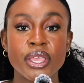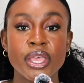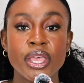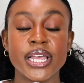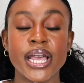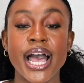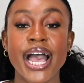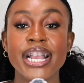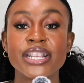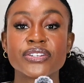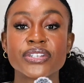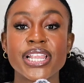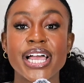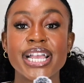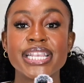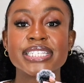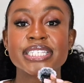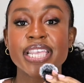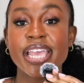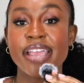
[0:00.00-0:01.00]
The
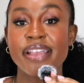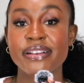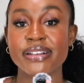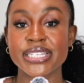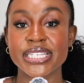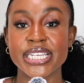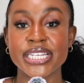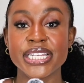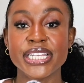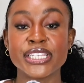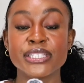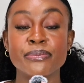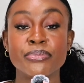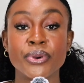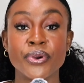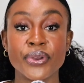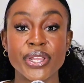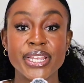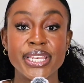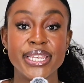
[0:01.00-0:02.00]
hydrolyzed keratin is
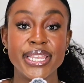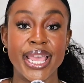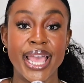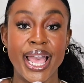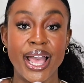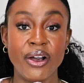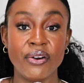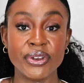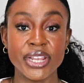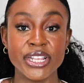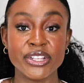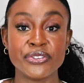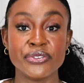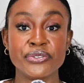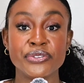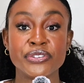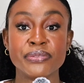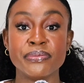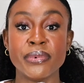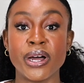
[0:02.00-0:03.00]
broken down
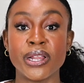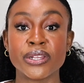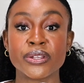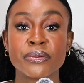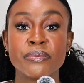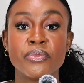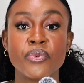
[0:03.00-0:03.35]
into smaller,